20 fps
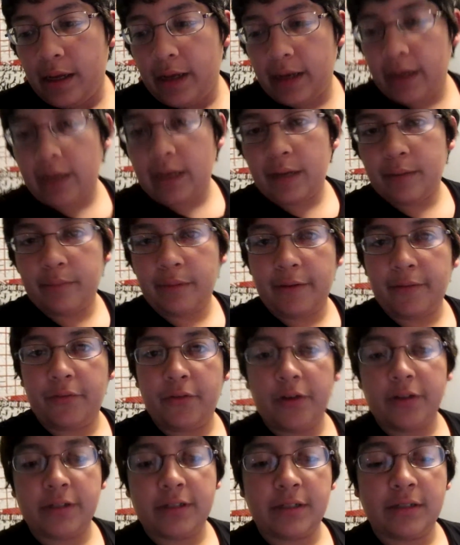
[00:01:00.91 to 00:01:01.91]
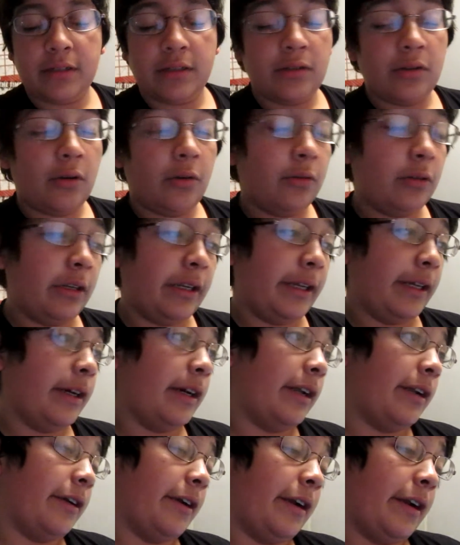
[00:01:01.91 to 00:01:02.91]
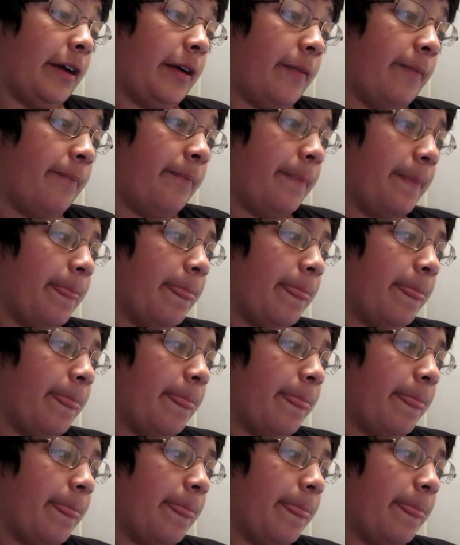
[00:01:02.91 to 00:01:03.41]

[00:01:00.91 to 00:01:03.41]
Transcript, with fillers: And my voice is totally gone right now.